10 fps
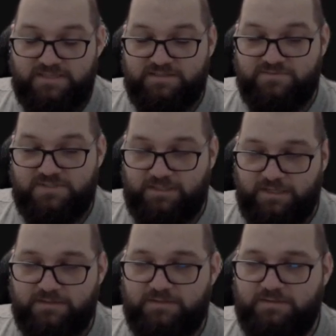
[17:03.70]
of
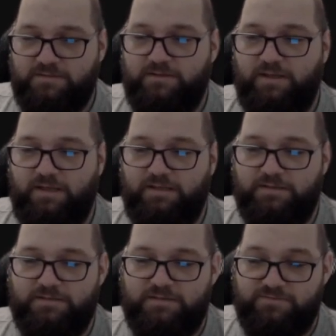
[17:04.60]
Strength
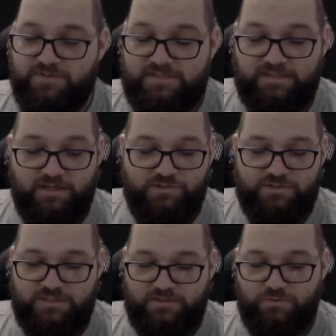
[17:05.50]
and defense
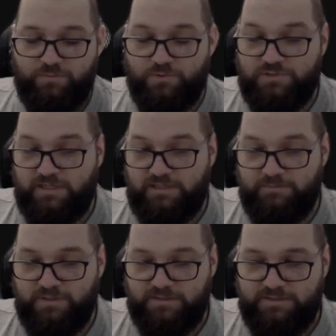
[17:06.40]
reactions that you'll most likely
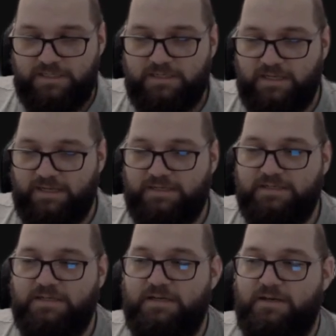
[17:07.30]
be running, like
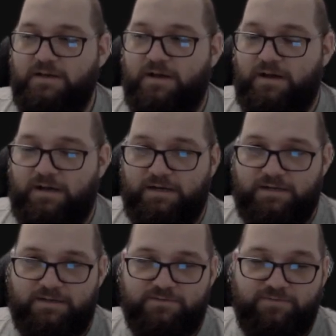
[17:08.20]

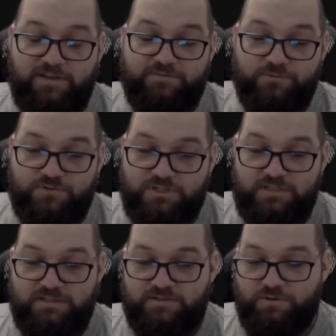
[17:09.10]
Fate
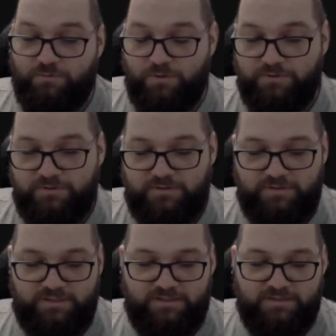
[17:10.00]
Foreseen and so on.
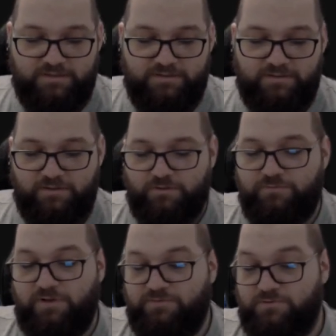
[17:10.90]
You know,
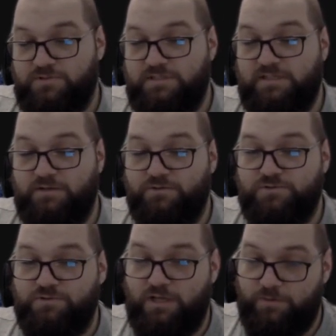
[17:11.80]
Fate Foreseen can
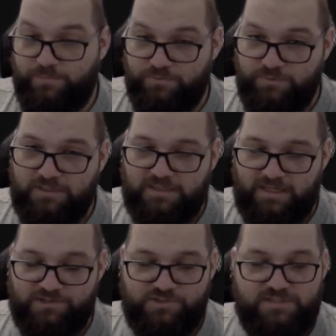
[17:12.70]
also help you win
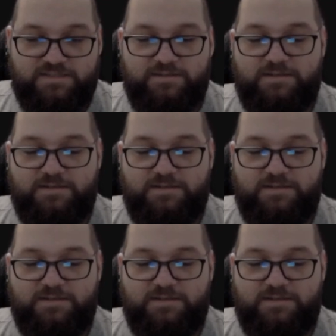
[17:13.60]
clashes.